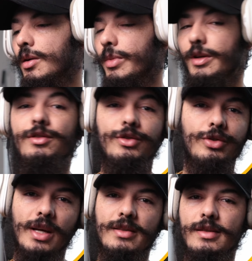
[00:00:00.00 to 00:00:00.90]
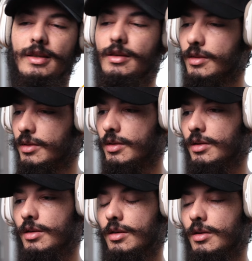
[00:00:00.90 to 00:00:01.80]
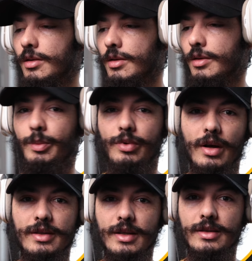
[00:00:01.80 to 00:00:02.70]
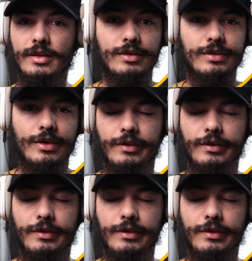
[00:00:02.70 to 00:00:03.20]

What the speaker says: But you can see the process